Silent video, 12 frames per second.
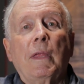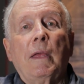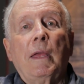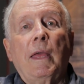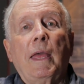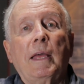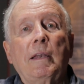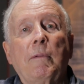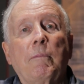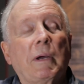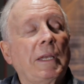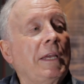
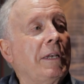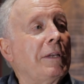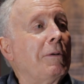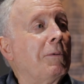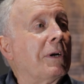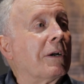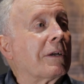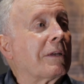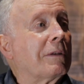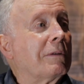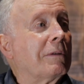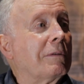But he didn't work.
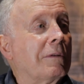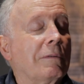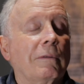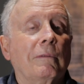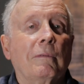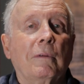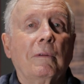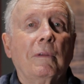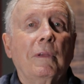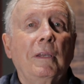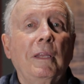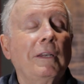
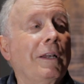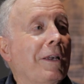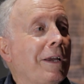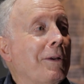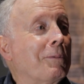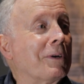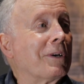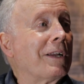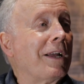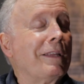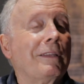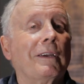He didn't like work
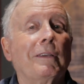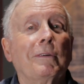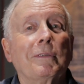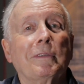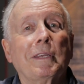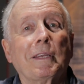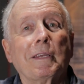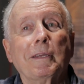either, I don't think.